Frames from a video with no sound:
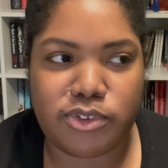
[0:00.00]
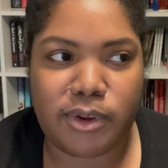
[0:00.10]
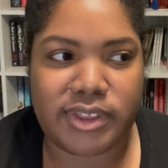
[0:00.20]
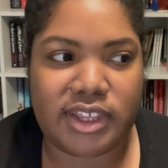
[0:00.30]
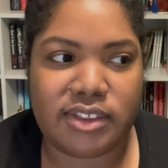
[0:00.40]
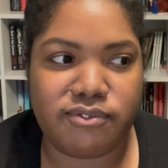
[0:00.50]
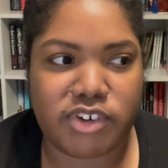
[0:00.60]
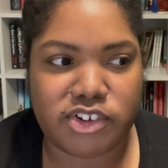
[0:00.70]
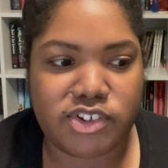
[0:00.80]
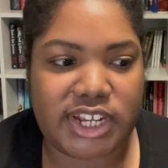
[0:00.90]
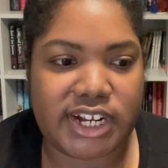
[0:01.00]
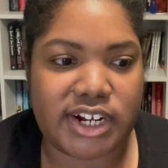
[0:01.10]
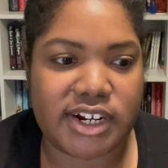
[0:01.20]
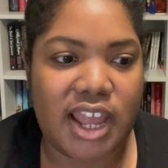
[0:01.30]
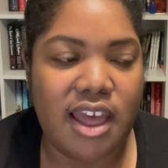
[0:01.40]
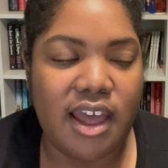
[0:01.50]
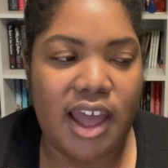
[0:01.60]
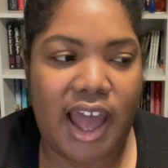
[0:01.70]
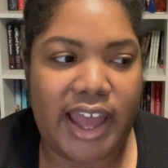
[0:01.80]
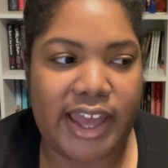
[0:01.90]
So I think the first year
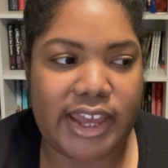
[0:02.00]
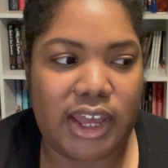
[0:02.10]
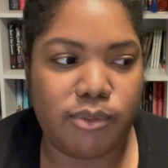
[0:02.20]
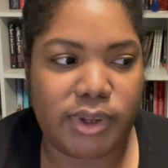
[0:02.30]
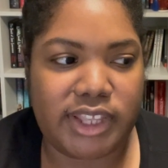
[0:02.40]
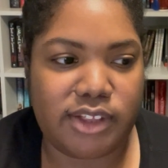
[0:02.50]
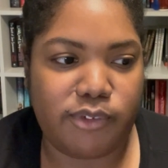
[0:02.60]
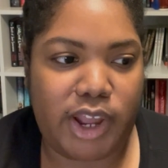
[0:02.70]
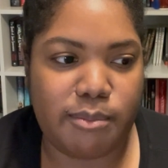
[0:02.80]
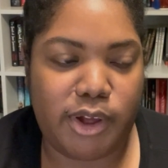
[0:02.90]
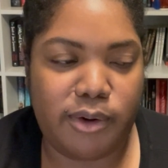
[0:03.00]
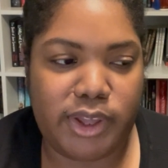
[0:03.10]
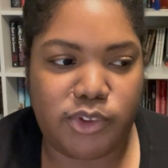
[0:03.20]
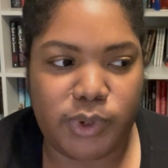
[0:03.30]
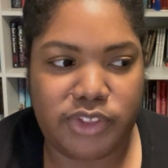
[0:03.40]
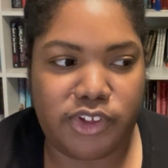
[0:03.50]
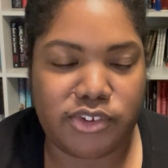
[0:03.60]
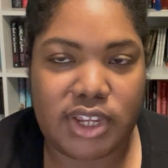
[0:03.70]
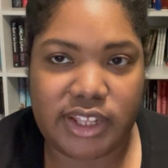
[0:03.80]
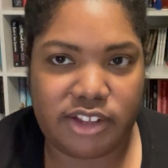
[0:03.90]
I won NaNoWriMo in
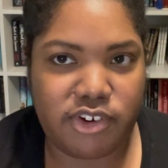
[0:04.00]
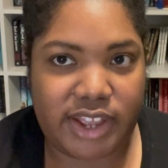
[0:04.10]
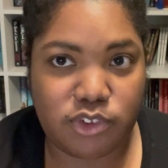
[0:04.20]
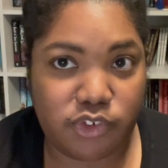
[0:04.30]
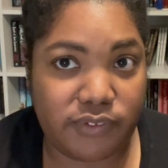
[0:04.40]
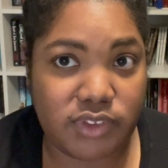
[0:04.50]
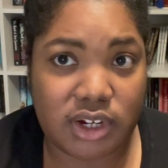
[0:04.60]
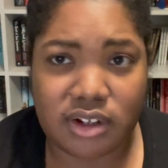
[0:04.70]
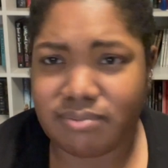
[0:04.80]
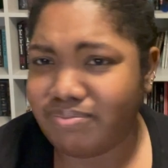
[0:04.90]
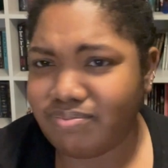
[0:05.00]
2013, I tried Scrivener.